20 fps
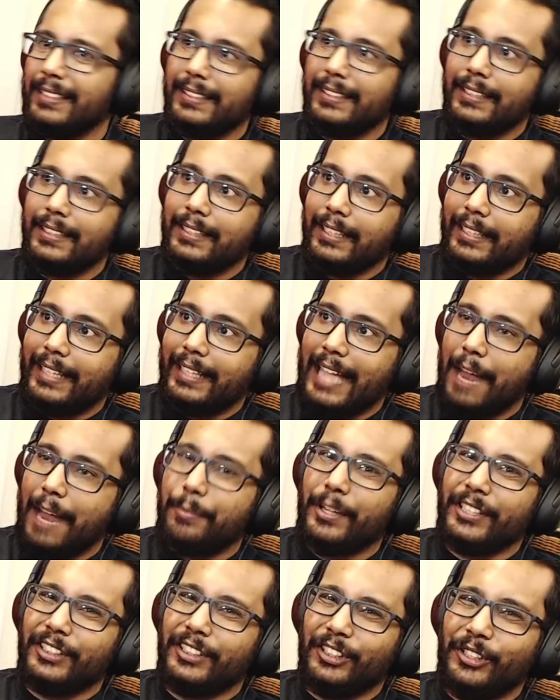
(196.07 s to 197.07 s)
I can see the
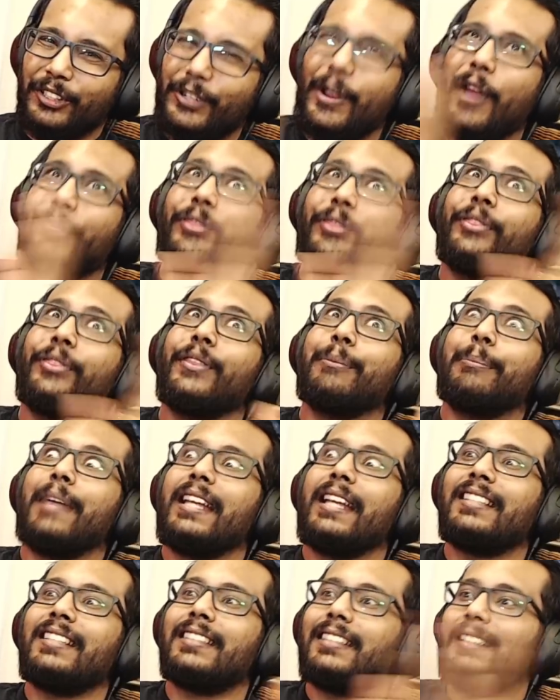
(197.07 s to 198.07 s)
camera is not the
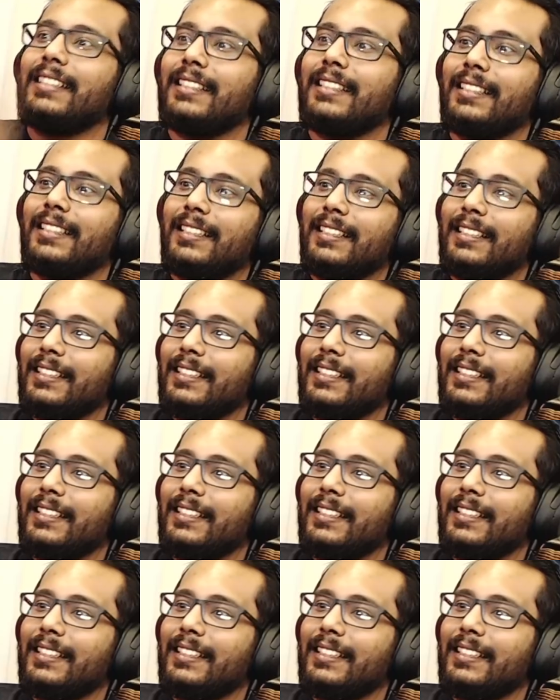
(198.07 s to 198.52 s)
best.